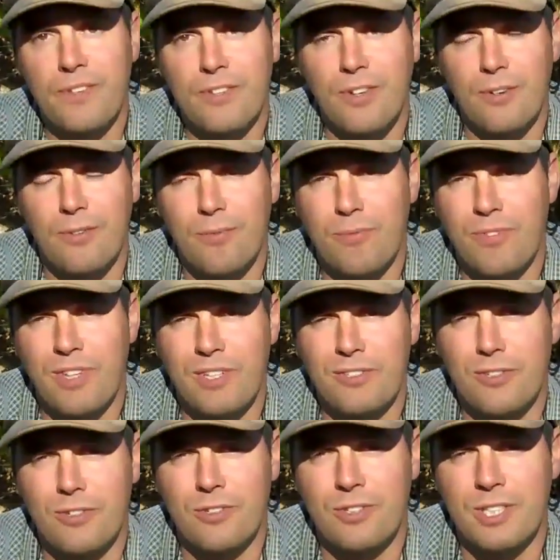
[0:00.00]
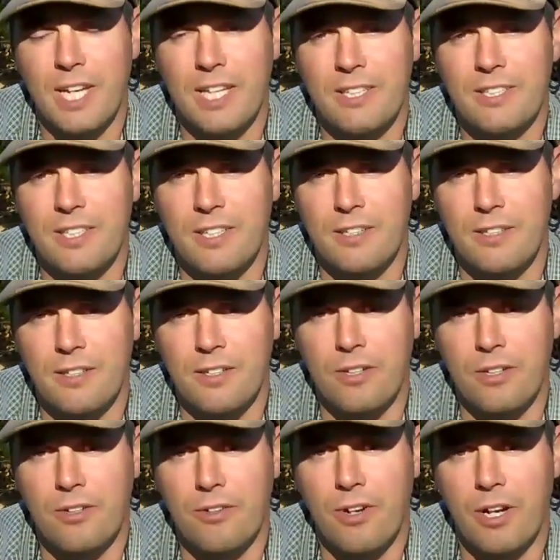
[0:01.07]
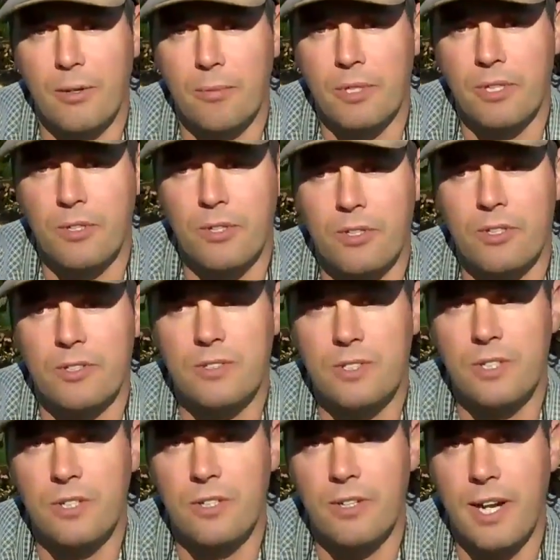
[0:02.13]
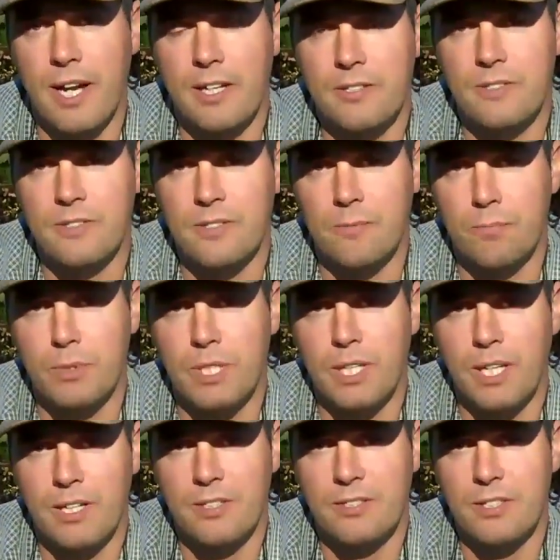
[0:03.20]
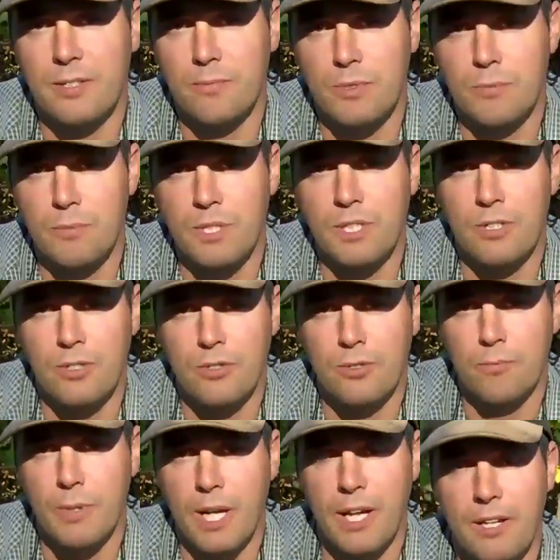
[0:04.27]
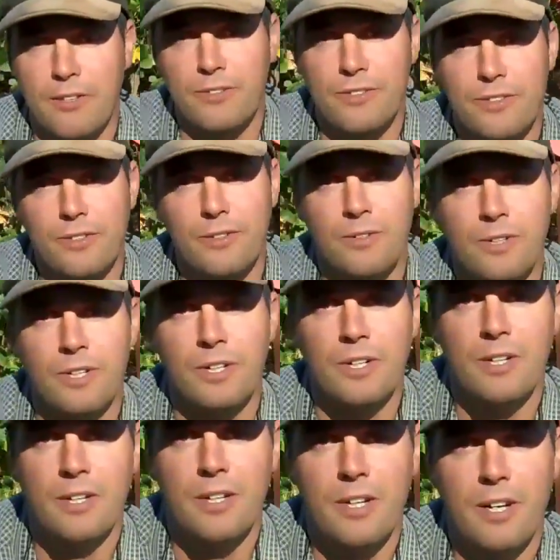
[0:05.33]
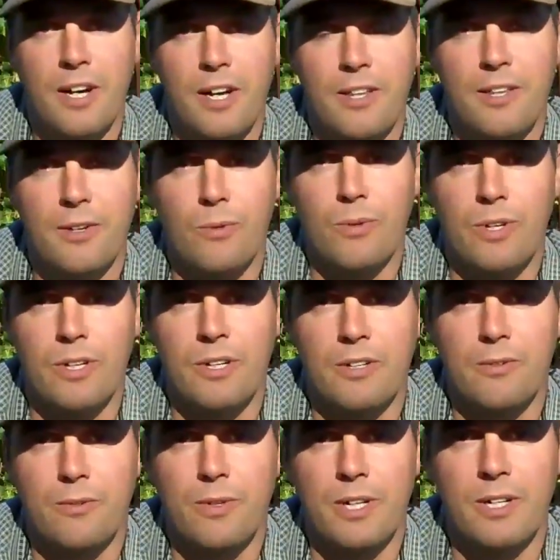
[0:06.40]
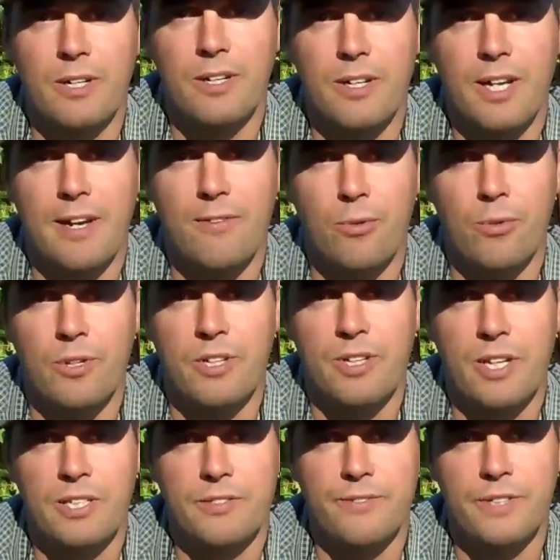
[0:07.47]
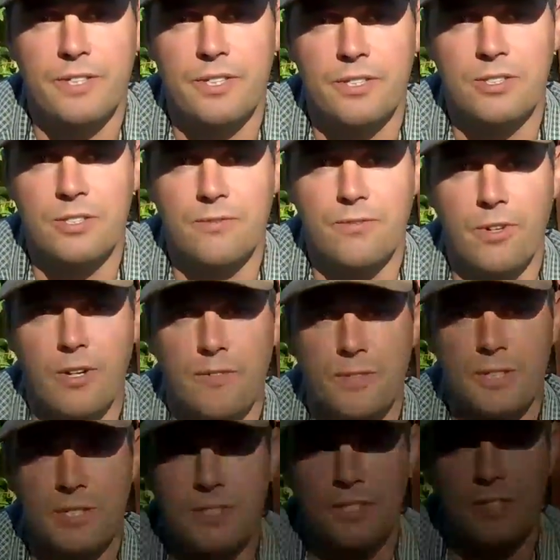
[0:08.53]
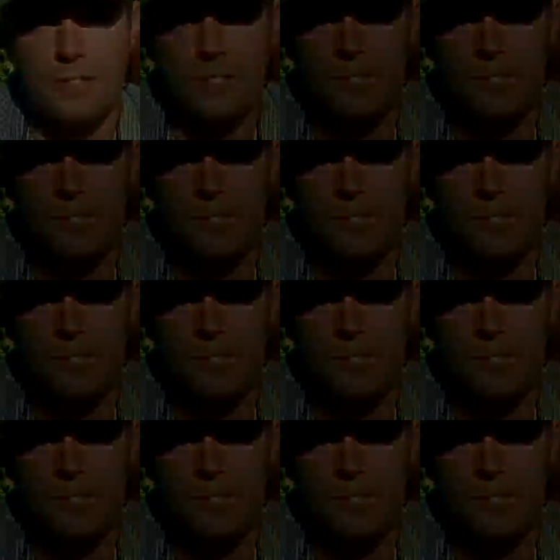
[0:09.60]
So things are tasting incredibly good this year. Acids and pH seem to be in good balance. So I think we're going to have a really nice vintage in front of us.